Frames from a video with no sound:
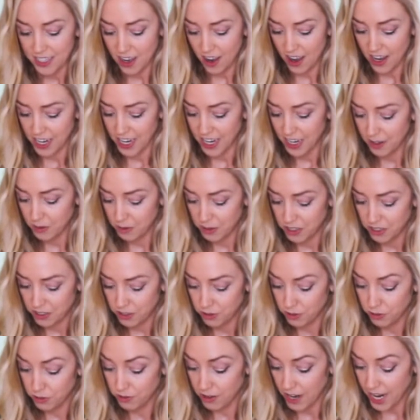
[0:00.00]
on it, which is
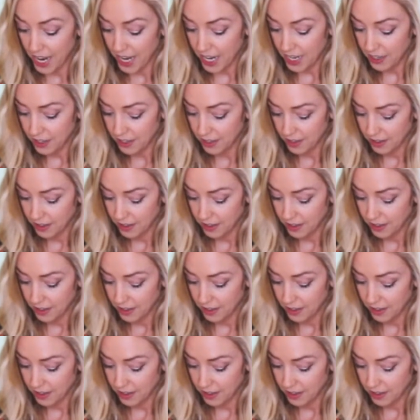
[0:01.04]
great,